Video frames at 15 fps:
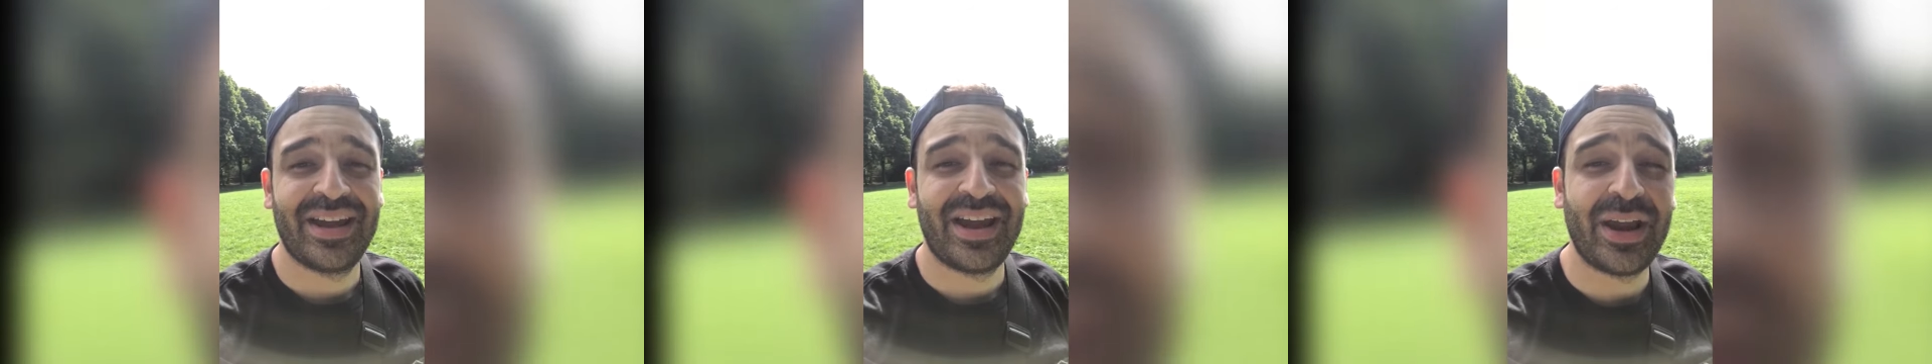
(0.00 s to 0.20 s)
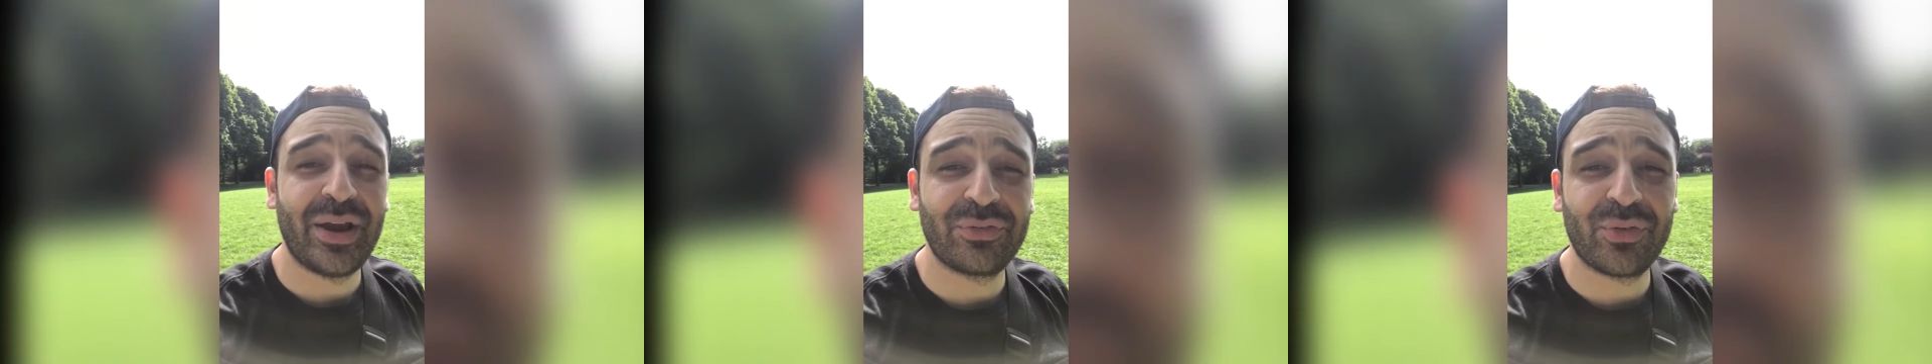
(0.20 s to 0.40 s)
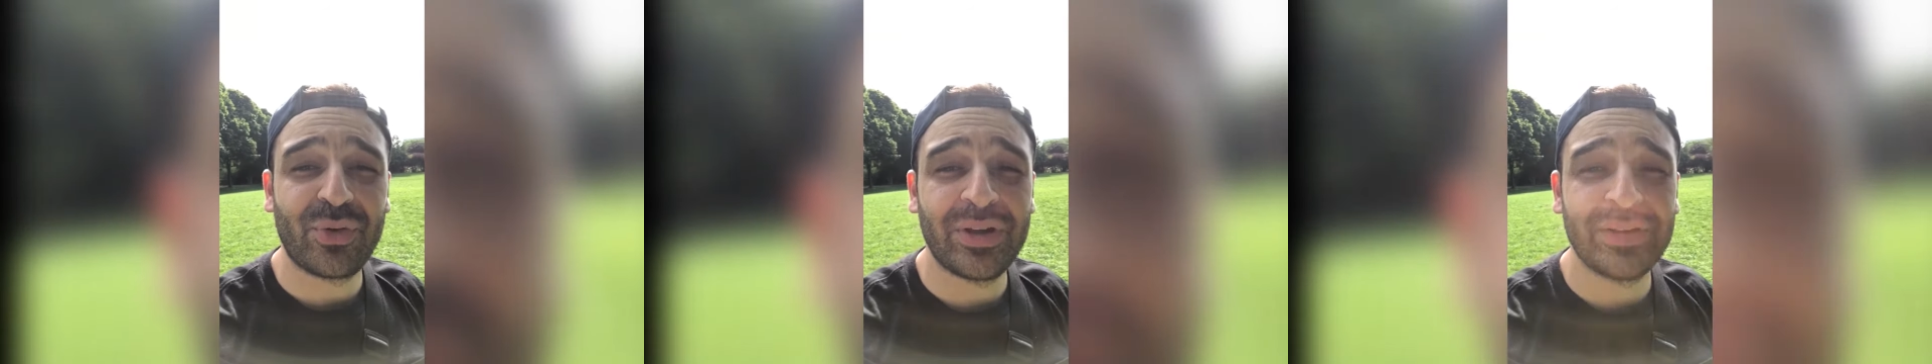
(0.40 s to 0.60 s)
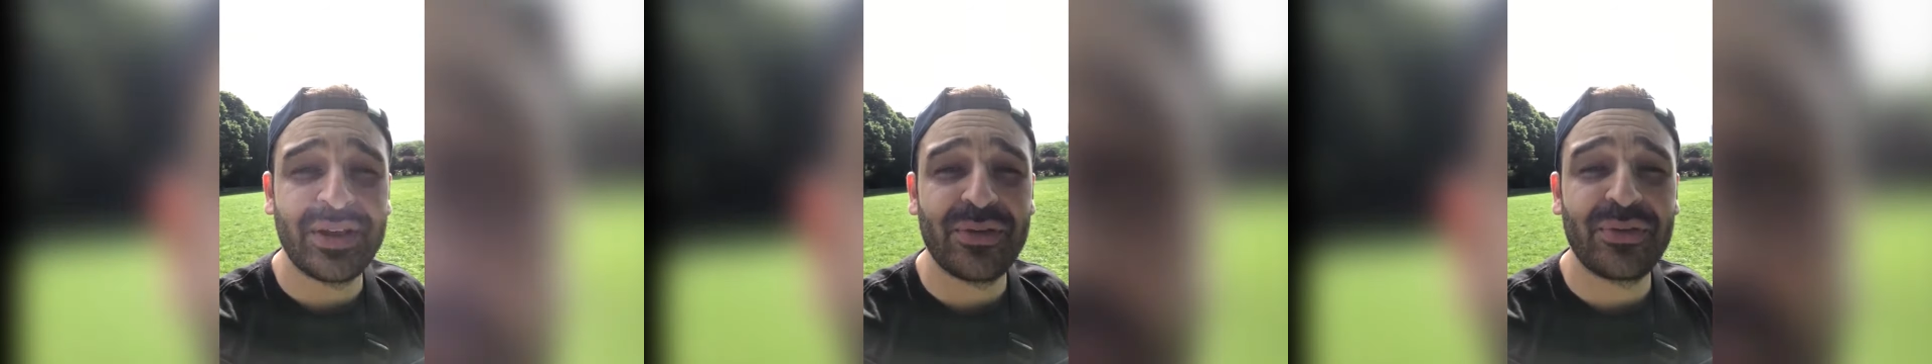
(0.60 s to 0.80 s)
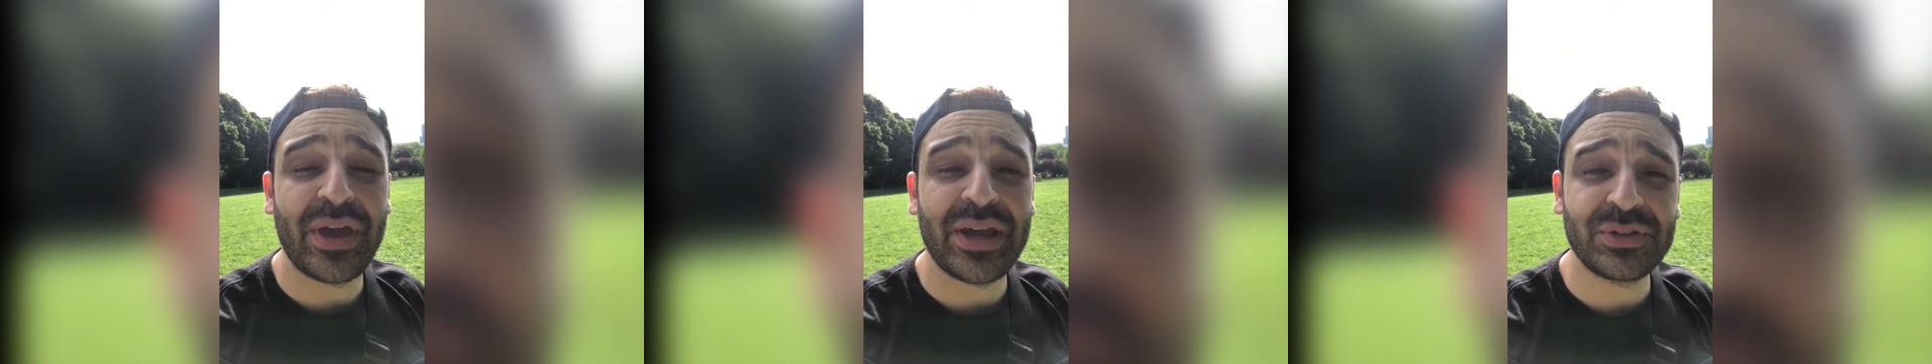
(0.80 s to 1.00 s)
Hey everyone,
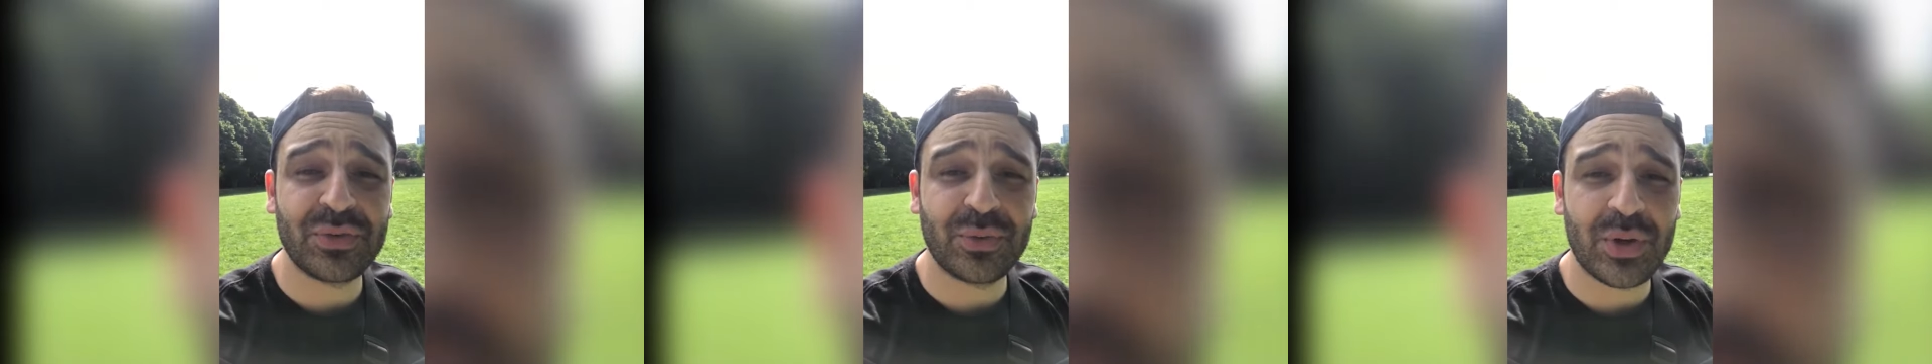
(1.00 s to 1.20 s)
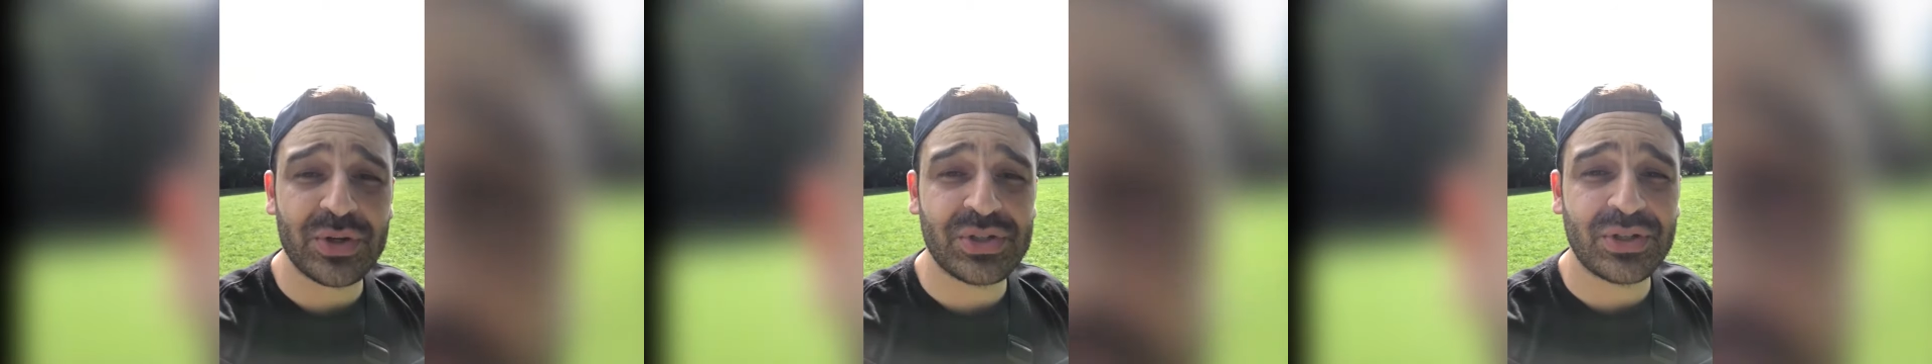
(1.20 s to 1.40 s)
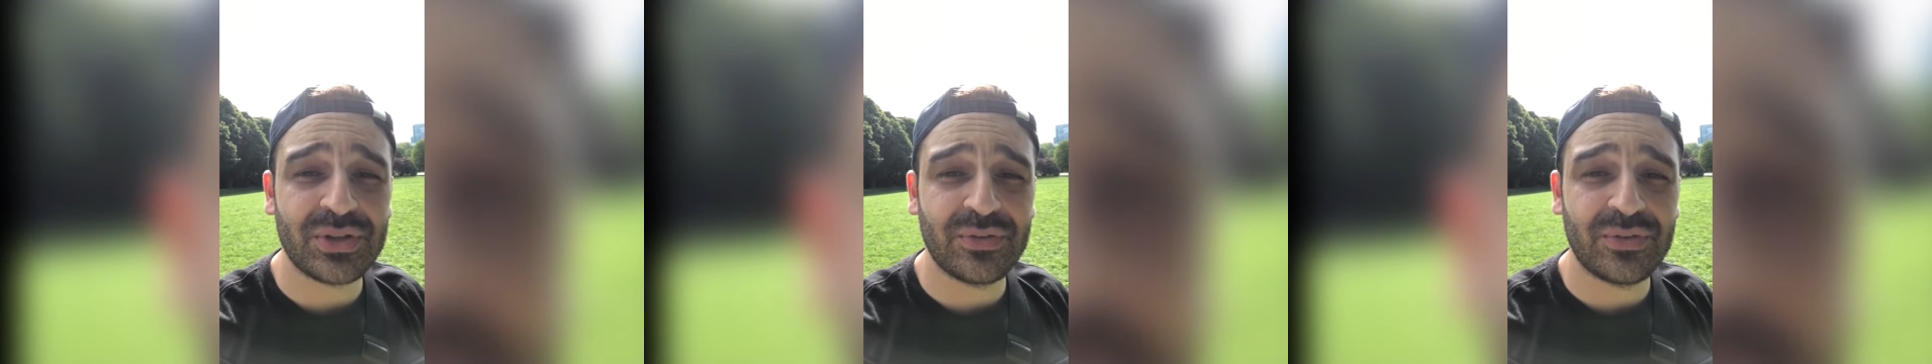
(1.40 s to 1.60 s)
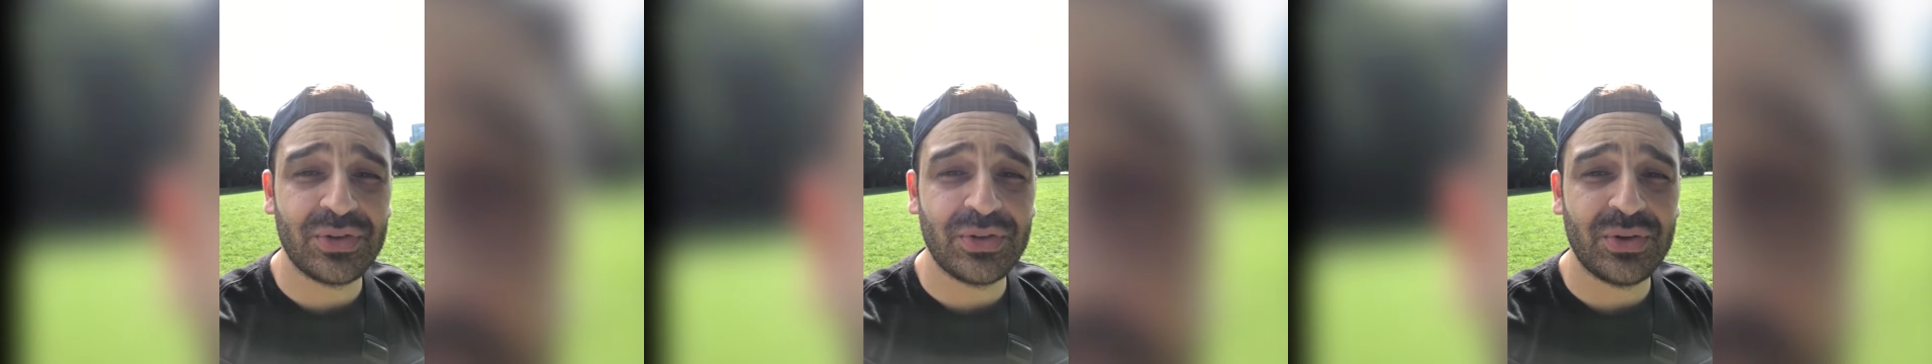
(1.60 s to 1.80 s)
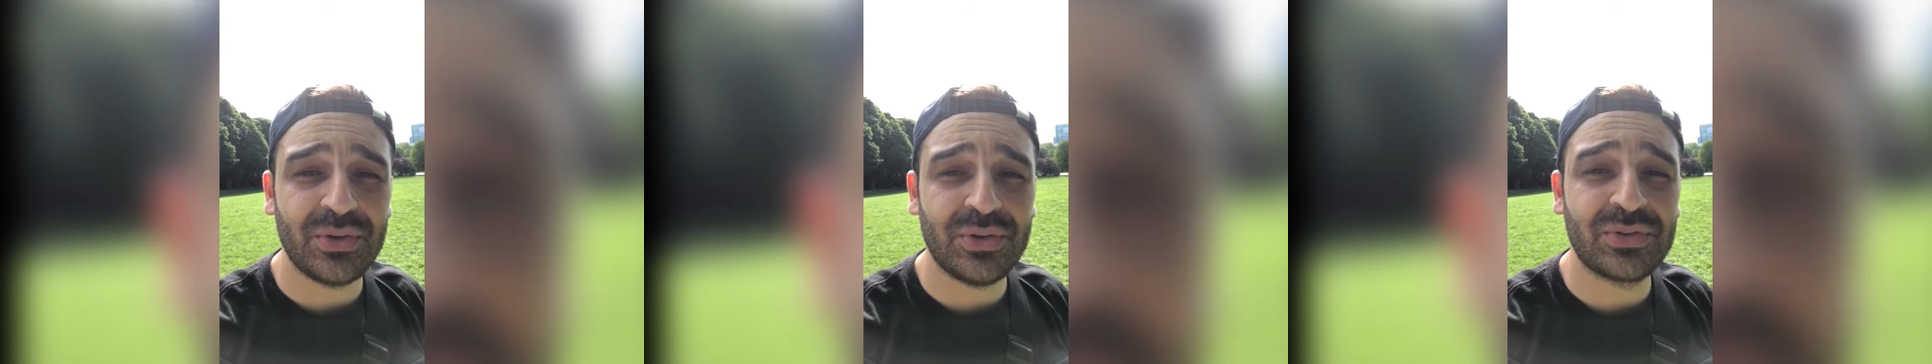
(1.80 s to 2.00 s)
thanks for watching the
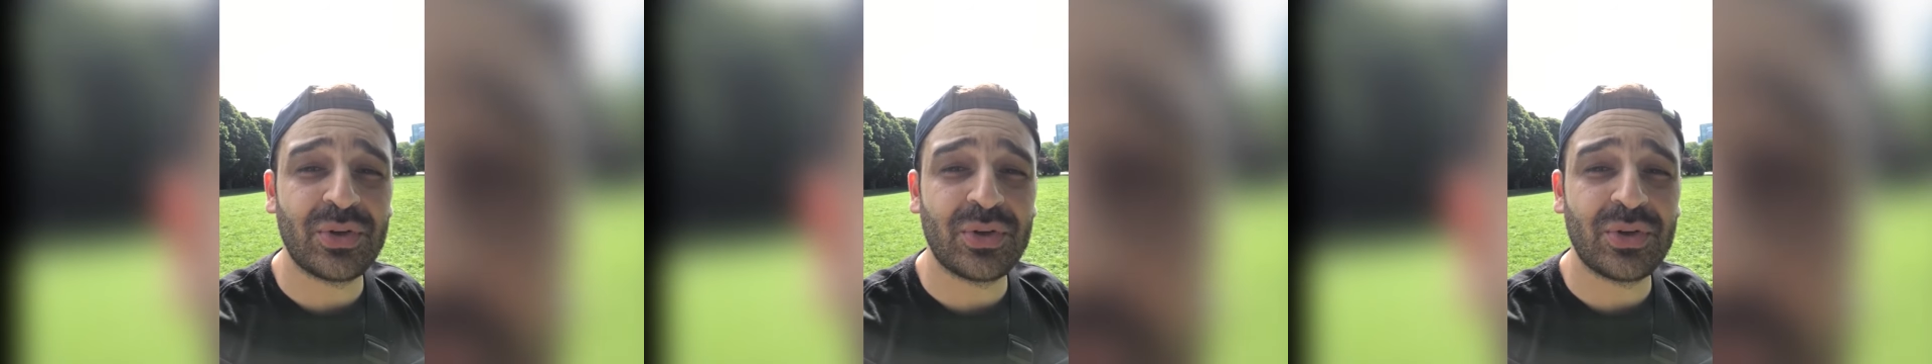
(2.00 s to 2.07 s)
video.